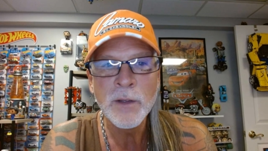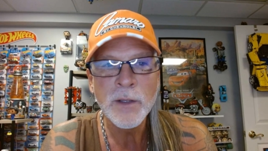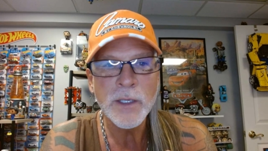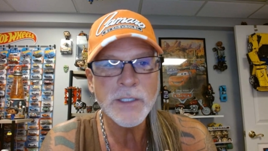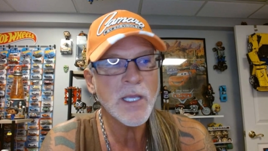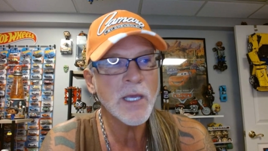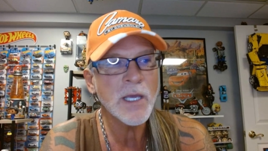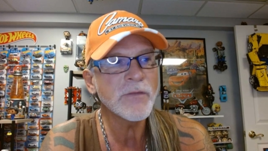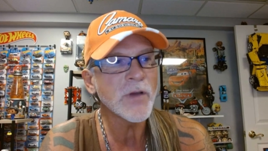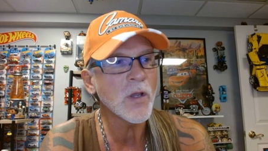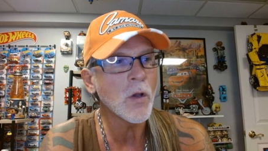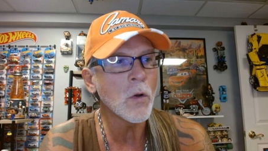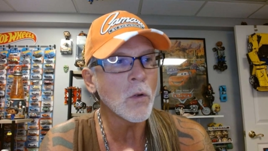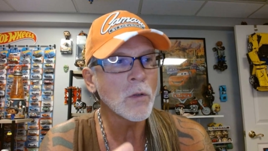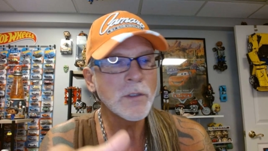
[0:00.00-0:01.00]
It's kind of a
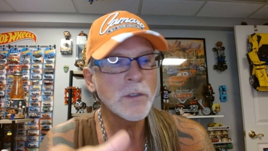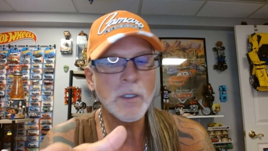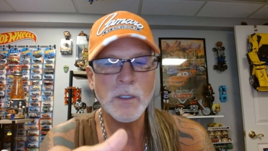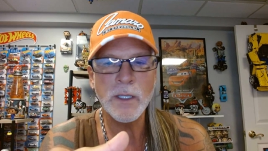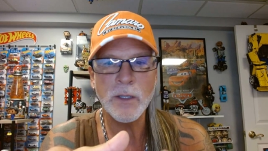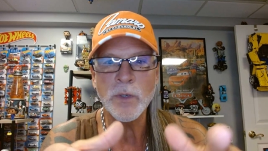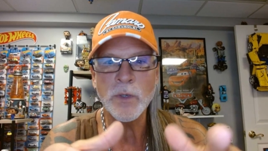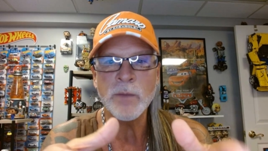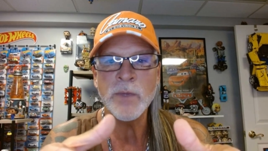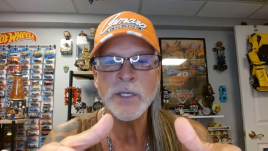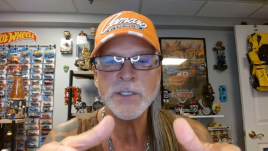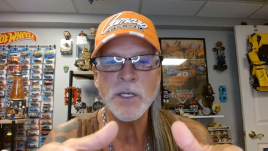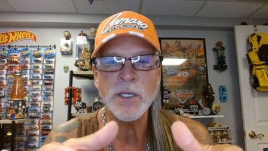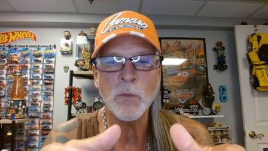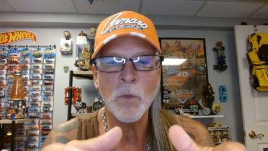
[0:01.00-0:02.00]
gold. Like when you
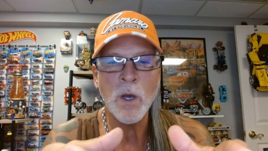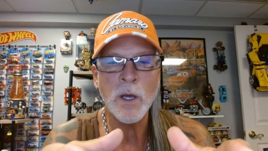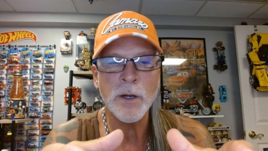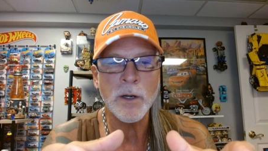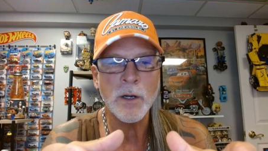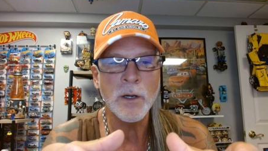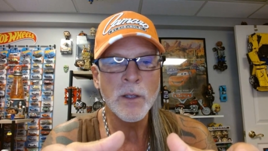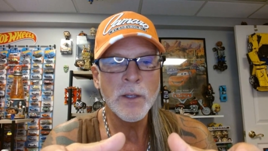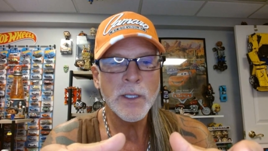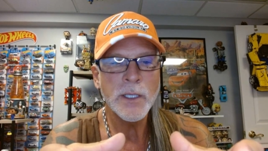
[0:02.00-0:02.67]
mix it in water,